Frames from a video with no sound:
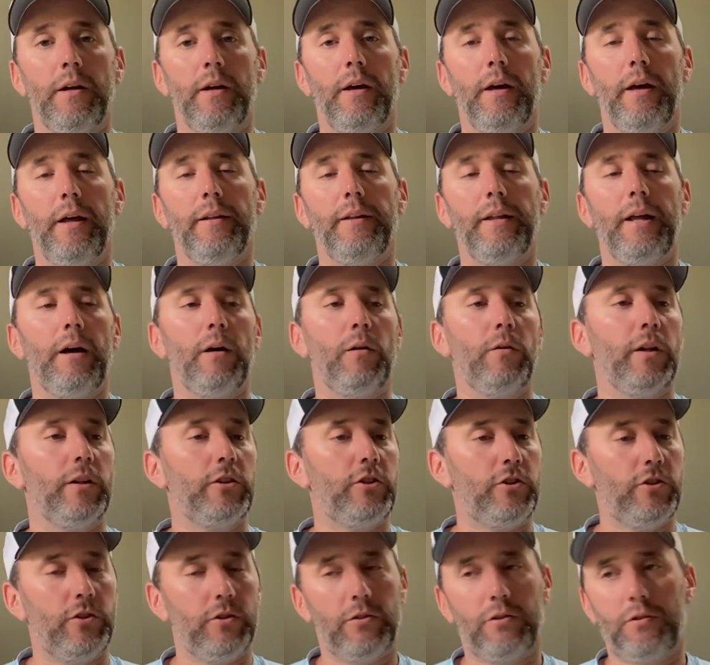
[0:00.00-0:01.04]
And now
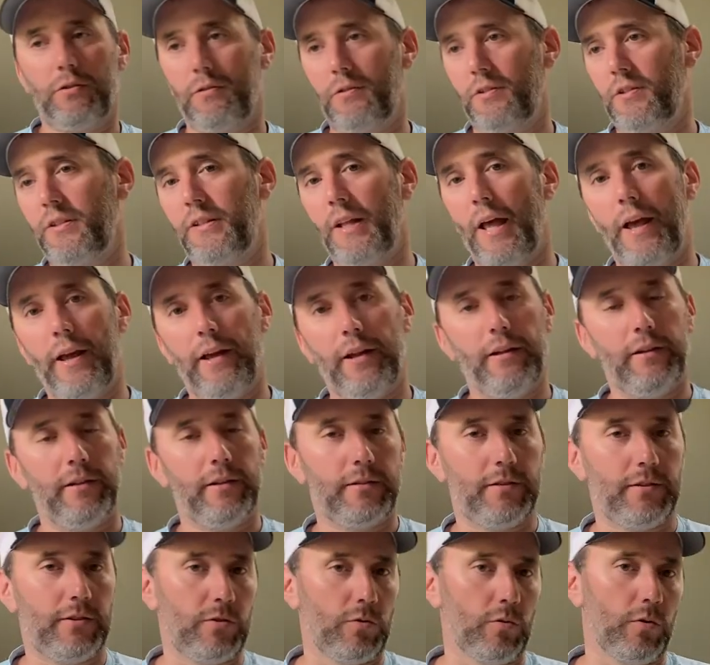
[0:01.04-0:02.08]
let's just stay in
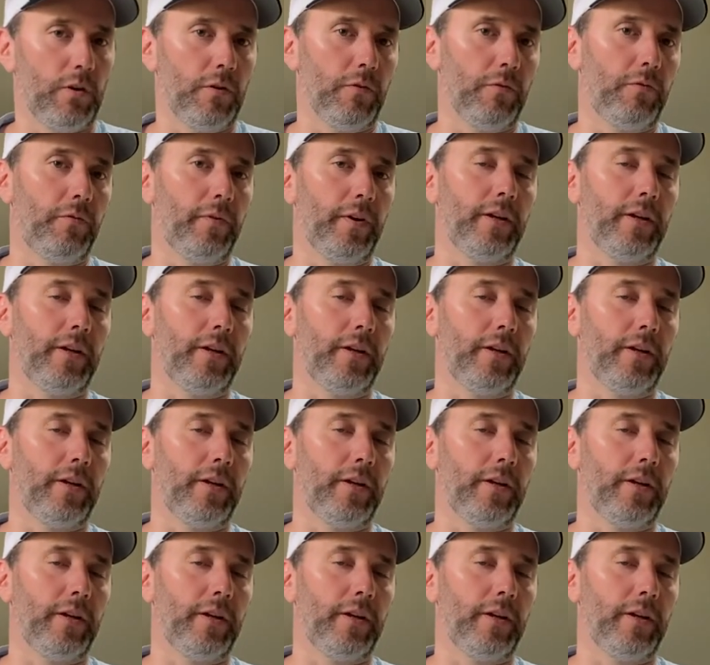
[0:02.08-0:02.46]
this sort of